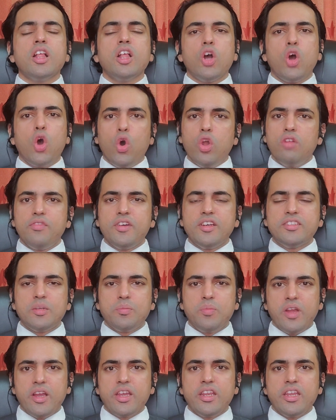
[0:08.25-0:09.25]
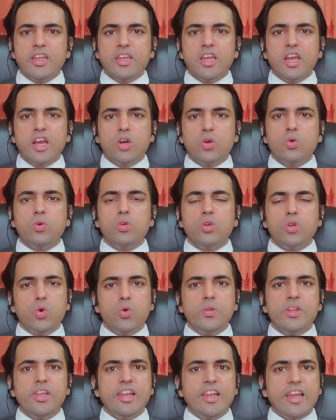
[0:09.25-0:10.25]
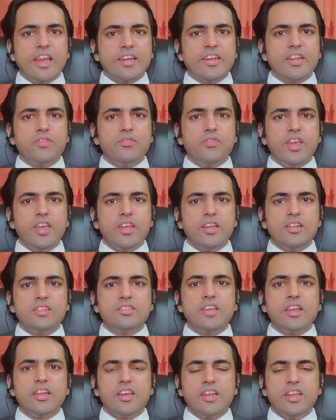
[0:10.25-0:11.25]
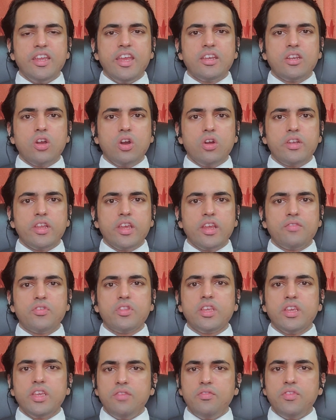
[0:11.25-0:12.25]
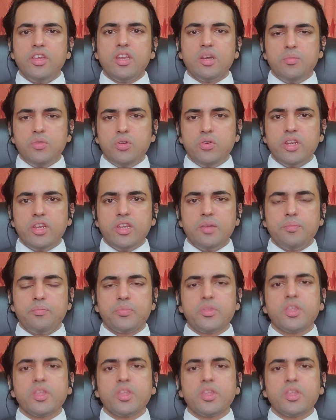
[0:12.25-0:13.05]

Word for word: All of us at Plugin India own only electric vehicles and create content for the EV community.